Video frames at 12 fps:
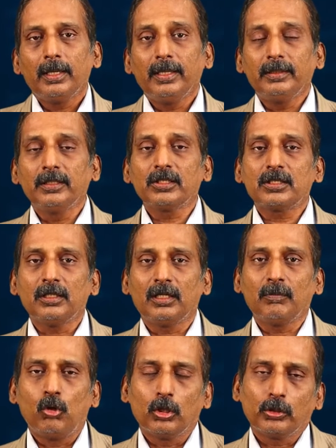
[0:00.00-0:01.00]
In this
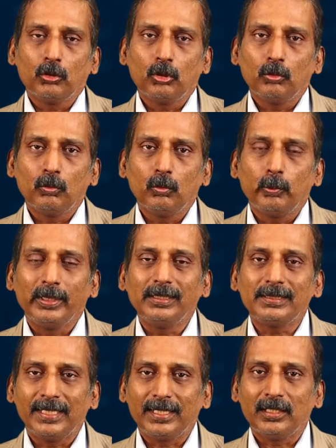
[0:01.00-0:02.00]
third module, we'll
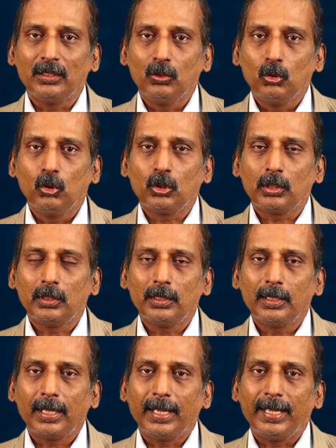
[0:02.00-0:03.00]
take a look
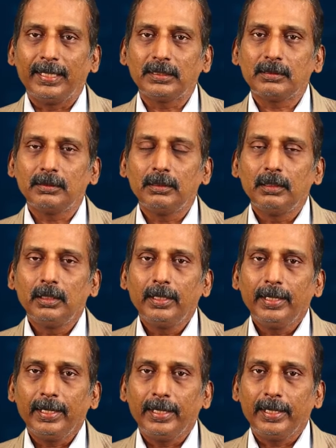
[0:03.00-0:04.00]
at
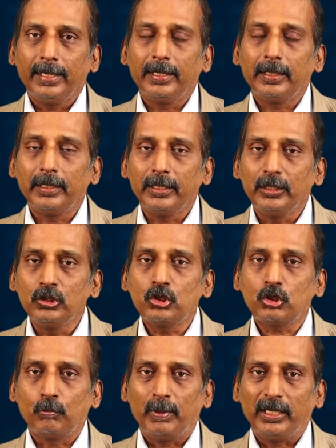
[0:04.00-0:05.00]
an
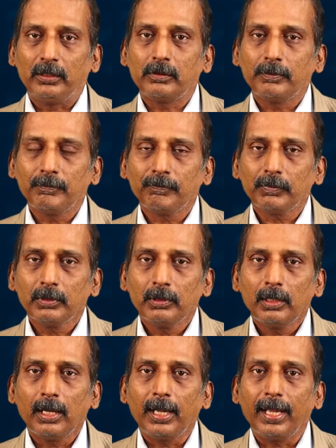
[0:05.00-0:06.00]
instrument,
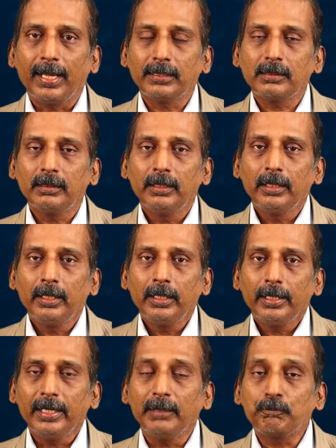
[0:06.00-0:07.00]
at
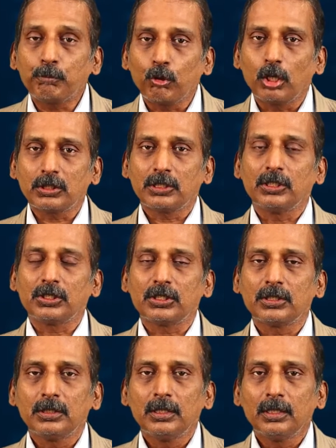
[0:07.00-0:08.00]
a
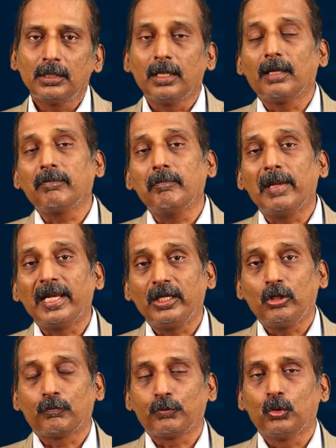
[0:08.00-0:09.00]
process that
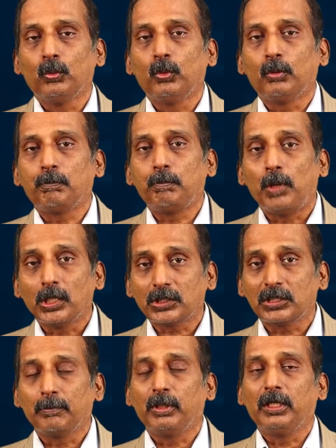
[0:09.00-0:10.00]
many of you would
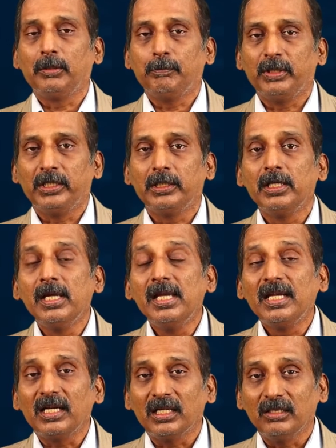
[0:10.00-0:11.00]
possibly be
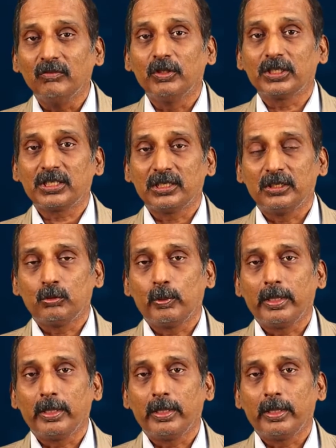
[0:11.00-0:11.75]
conversant